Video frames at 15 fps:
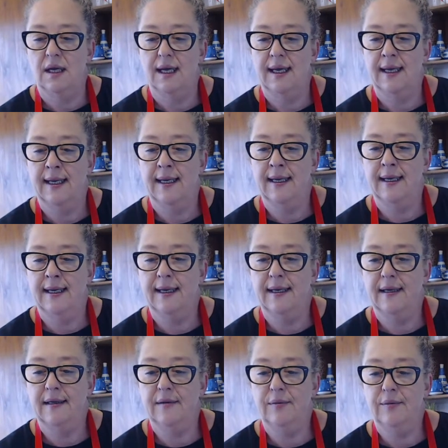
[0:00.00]

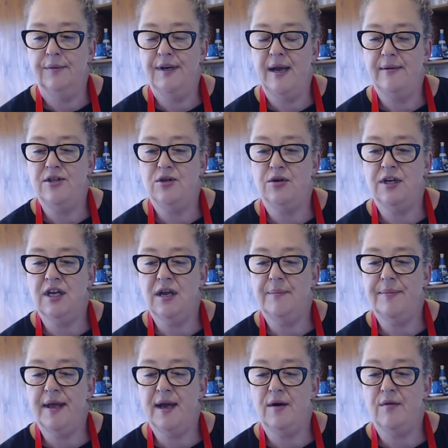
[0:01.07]
Now we're talking
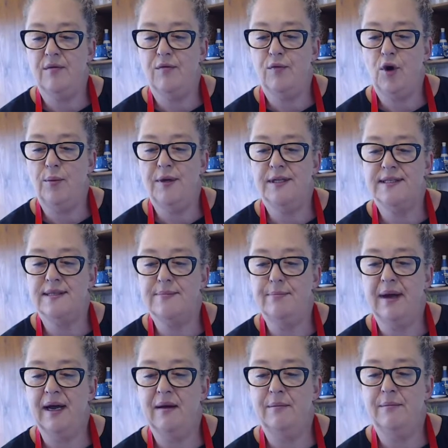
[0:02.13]
about Robert's
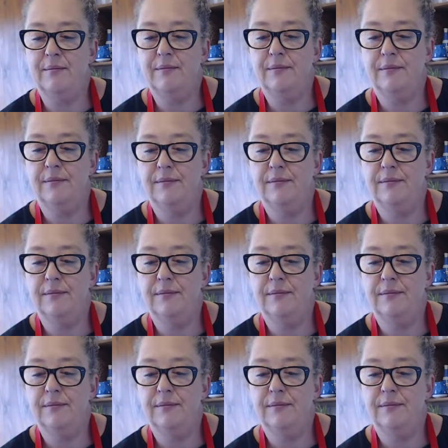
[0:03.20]
bum.